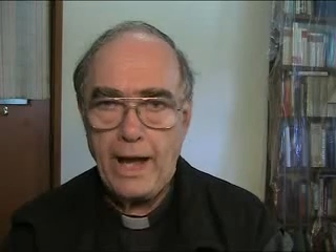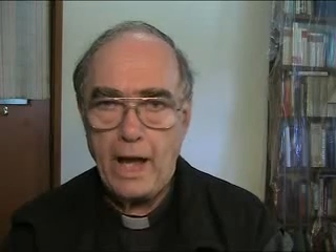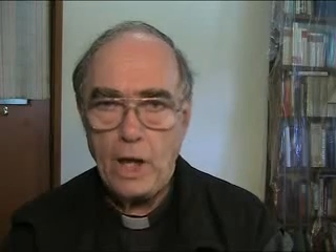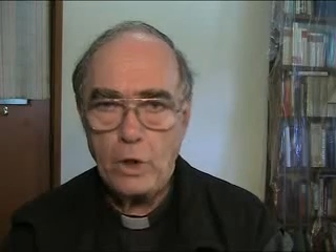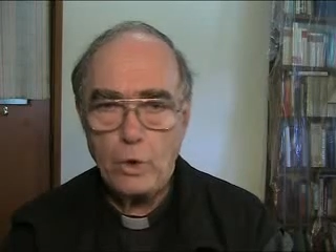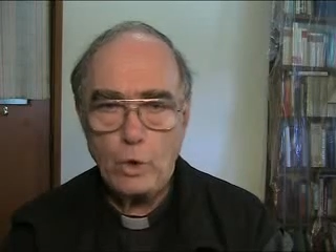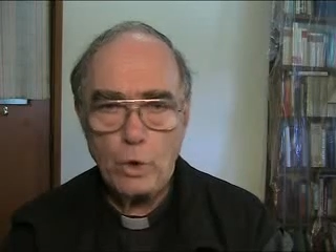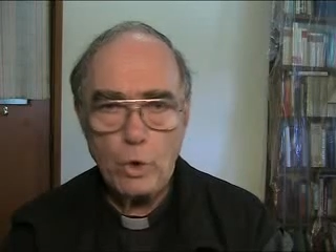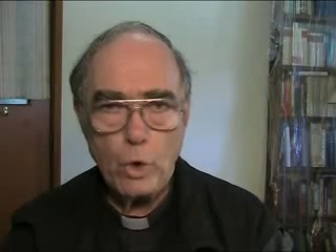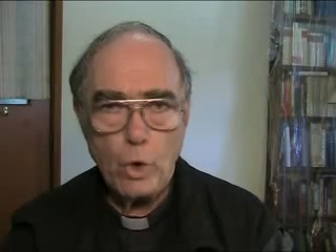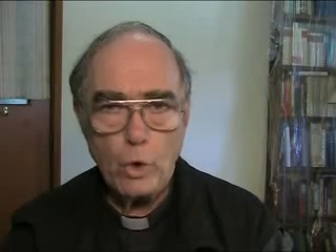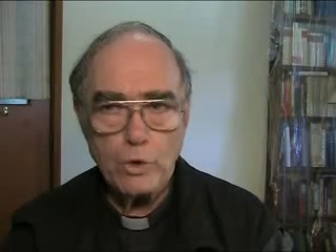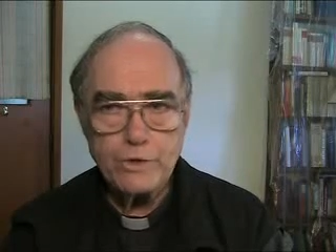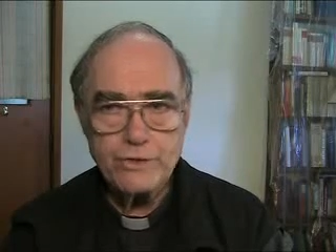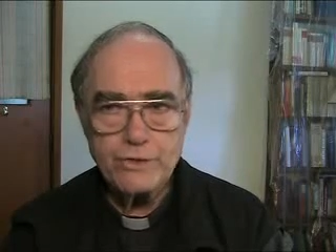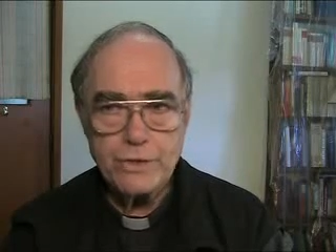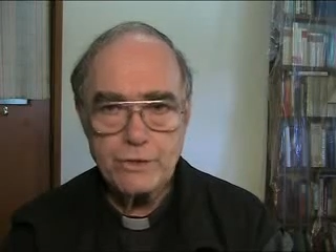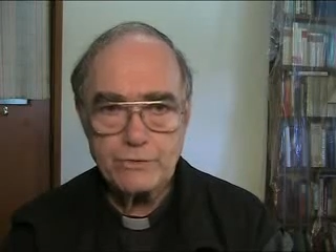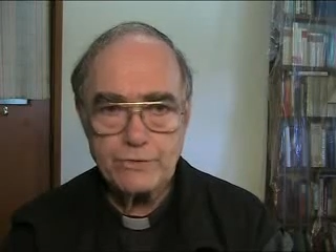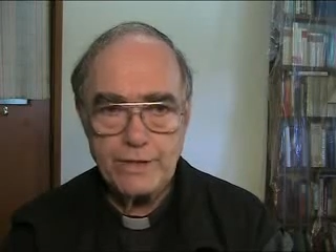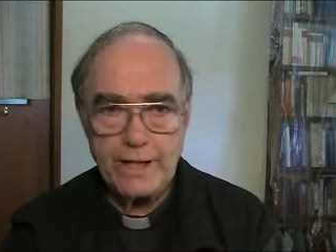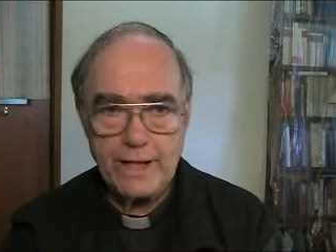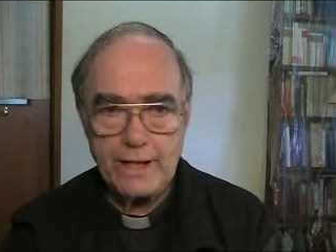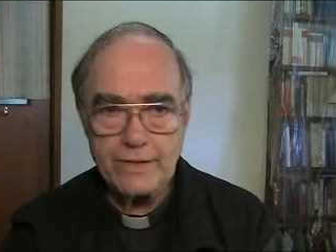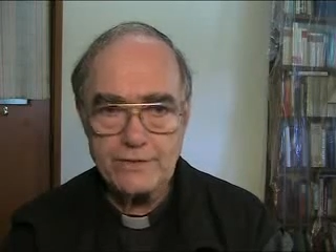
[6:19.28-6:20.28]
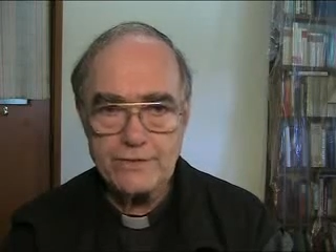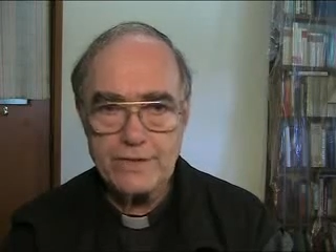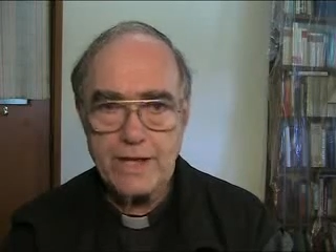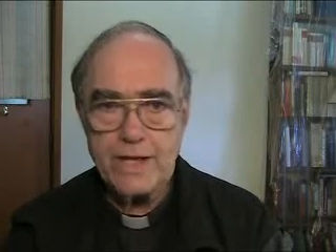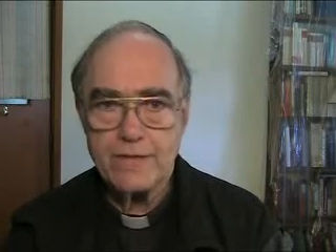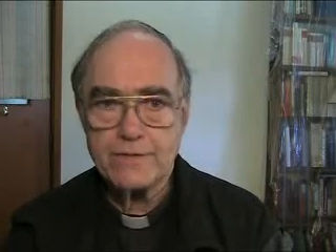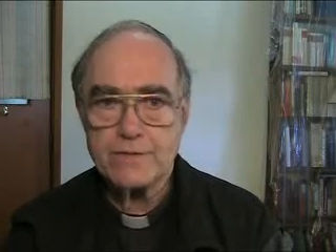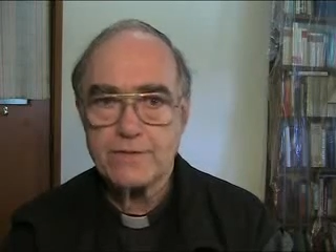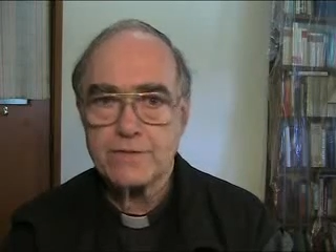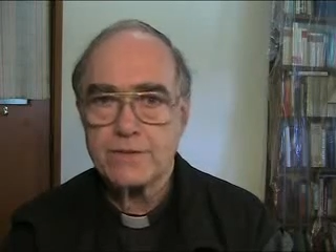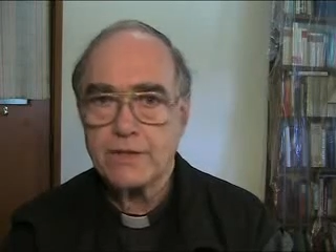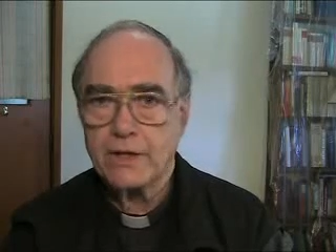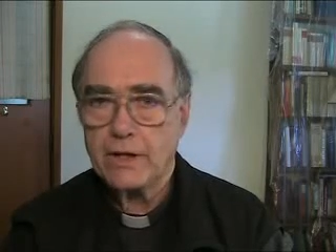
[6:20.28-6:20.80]
Our Lord also tells
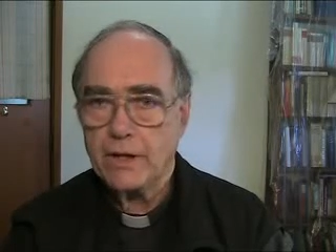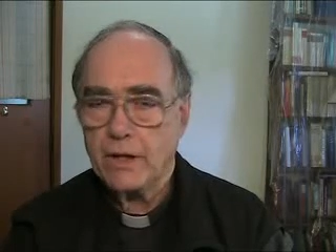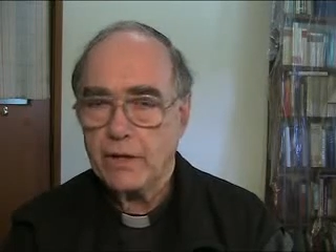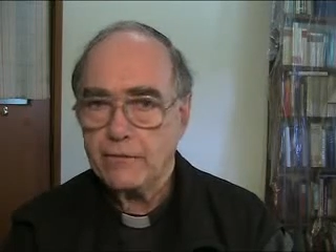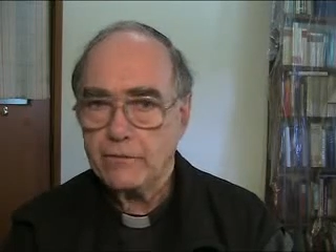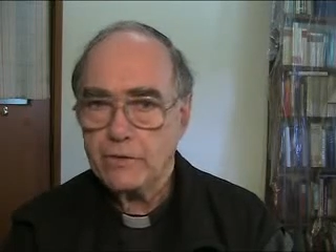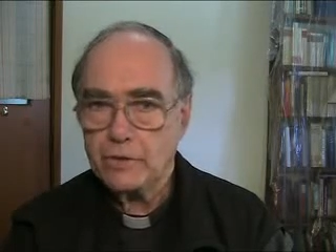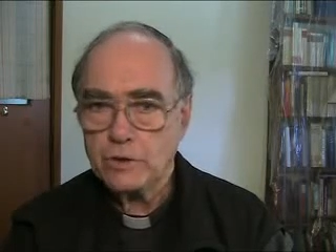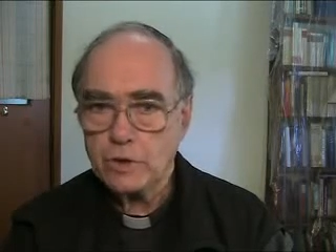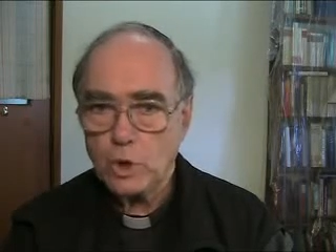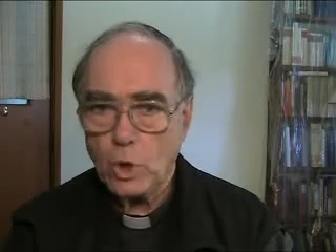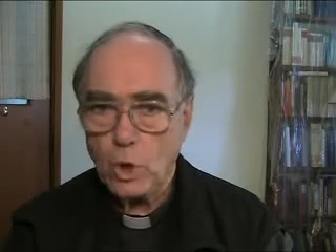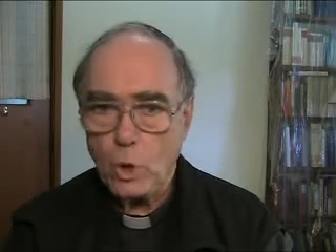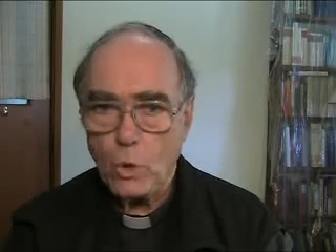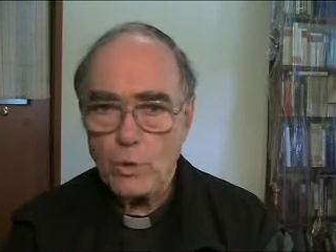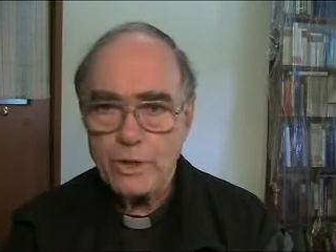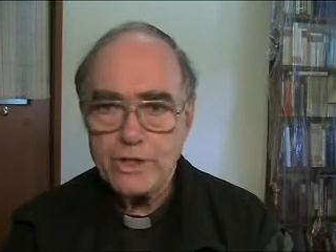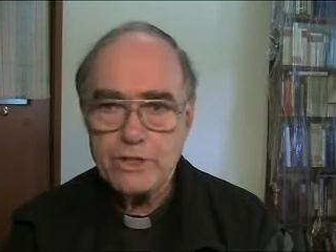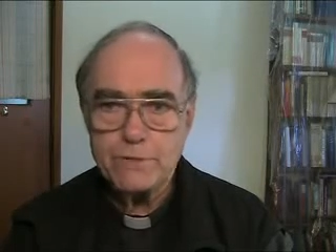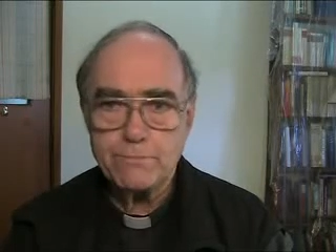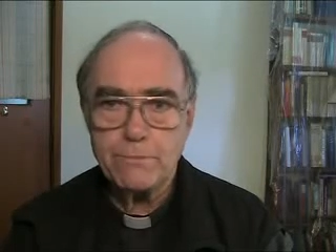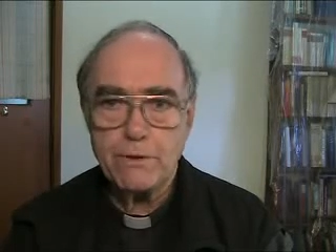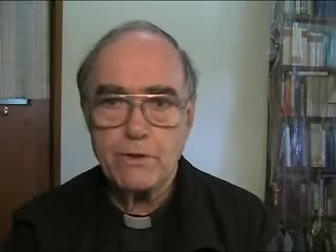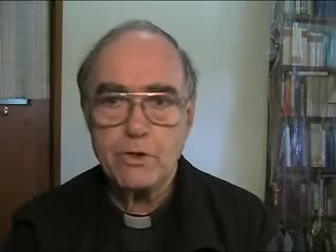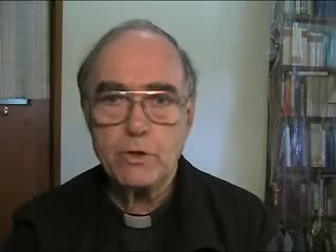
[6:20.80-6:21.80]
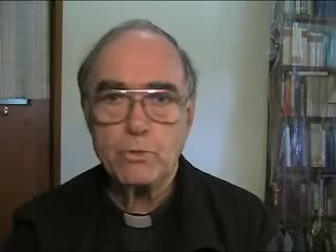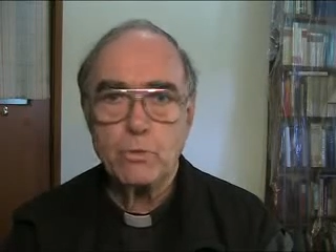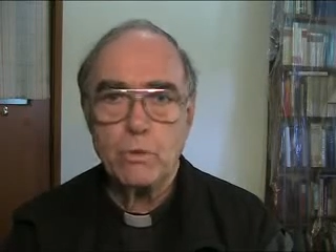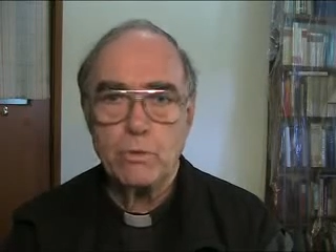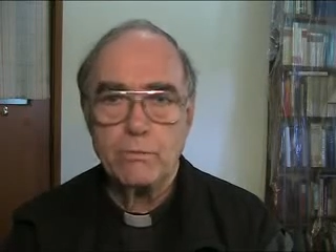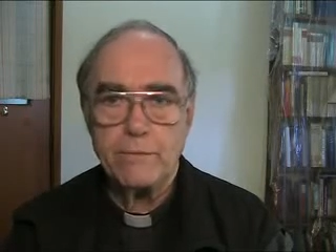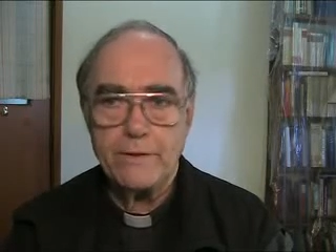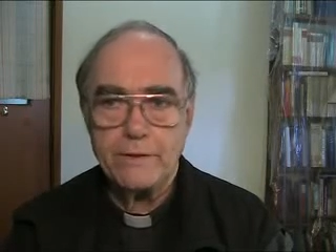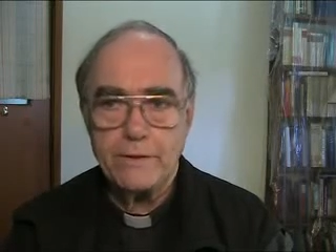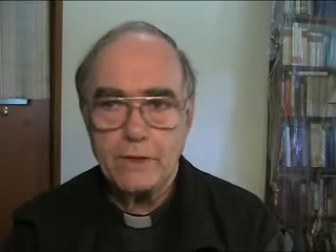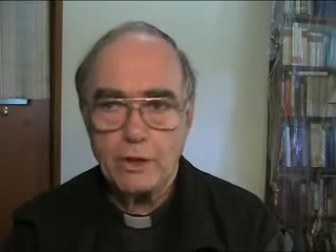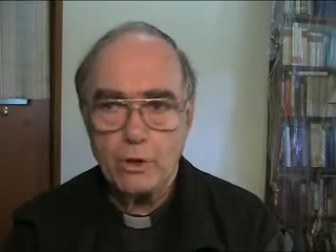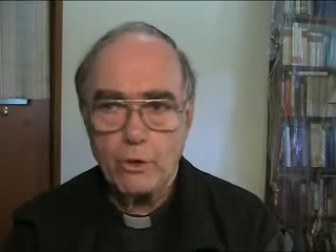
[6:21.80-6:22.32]
us that the Holy Spirit
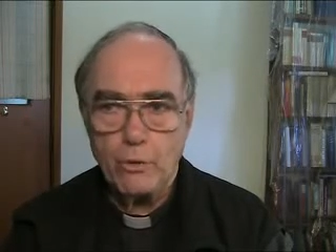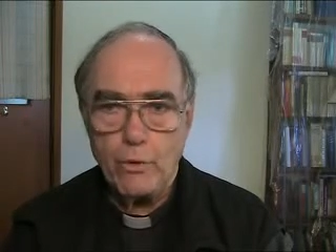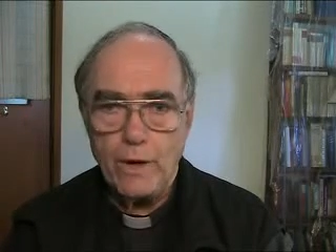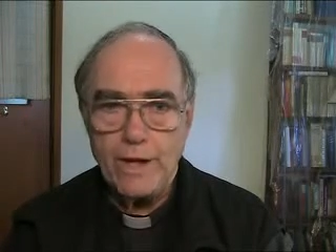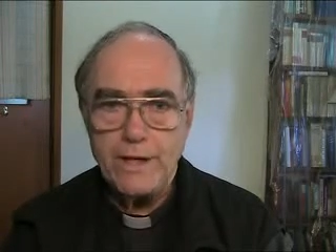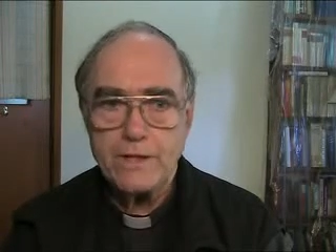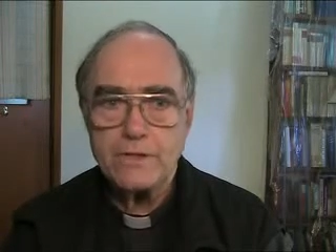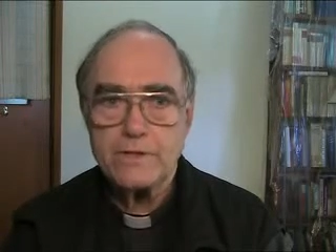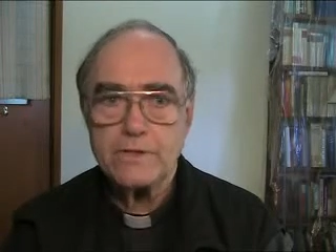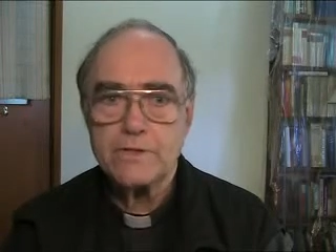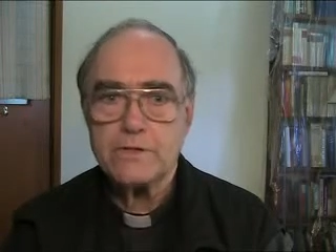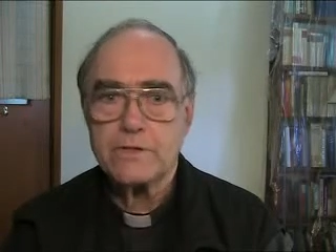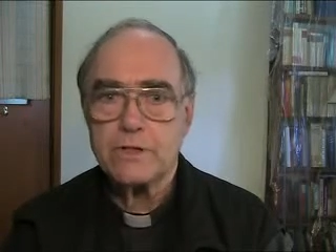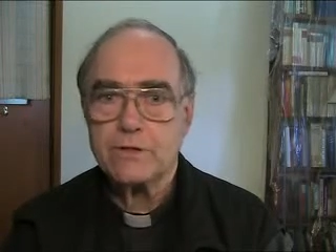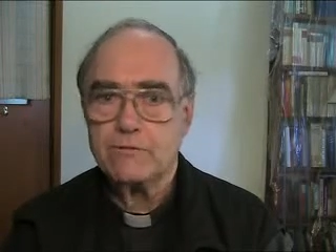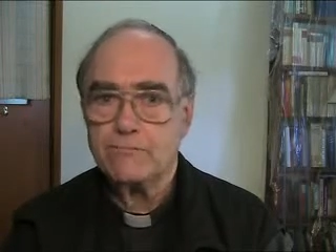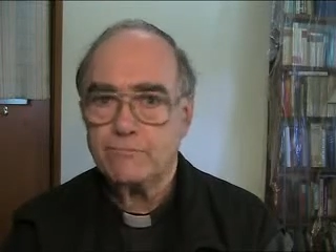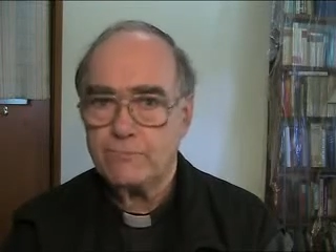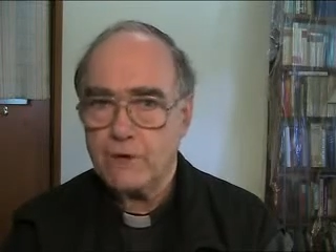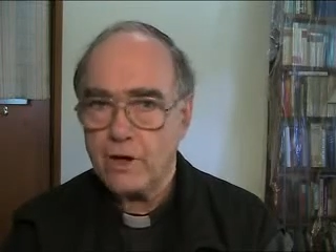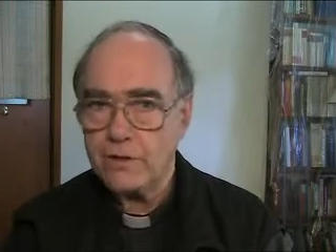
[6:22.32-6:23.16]
will be the greatest and